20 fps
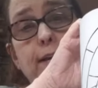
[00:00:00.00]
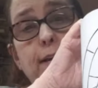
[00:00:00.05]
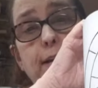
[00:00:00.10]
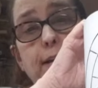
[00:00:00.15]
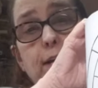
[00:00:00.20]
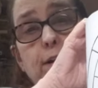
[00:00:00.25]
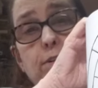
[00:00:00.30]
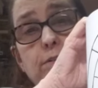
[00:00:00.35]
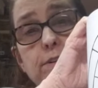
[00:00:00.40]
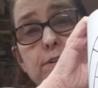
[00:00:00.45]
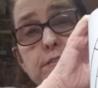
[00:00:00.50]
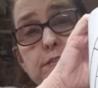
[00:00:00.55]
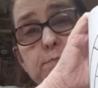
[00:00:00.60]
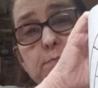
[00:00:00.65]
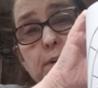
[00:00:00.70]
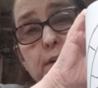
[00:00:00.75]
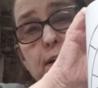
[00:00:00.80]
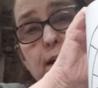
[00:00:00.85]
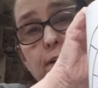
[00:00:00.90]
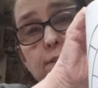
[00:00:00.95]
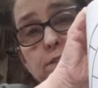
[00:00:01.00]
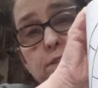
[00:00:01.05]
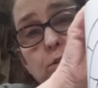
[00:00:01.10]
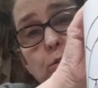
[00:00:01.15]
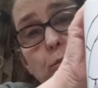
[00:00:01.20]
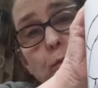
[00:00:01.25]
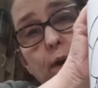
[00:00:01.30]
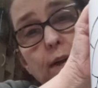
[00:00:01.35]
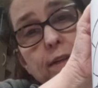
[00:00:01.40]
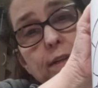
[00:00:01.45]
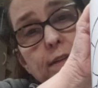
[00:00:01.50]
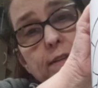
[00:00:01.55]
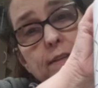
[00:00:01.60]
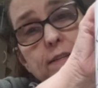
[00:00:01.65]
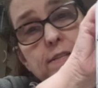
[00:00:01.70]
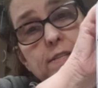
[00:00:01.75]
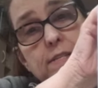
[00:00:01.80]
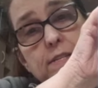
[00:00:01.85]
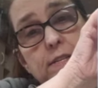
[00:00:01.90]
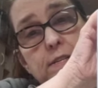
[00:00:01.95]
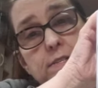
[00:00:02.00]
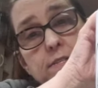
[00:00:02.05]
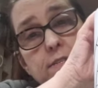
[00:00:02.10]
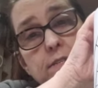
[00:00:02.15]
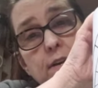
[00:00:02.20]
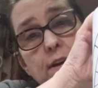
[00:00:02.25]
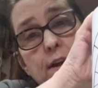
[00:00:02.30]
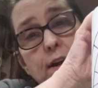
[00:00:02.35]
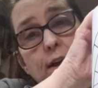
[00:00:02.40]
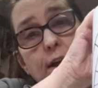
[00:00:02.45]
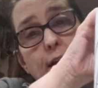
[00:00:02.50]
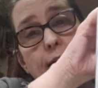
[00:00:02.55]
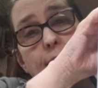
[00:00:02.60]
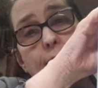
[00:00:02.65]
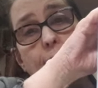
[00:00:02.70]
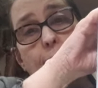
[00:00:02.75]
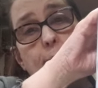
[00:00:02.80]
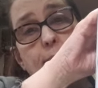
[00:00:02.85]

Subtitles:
here is, because of the way that this is, I'm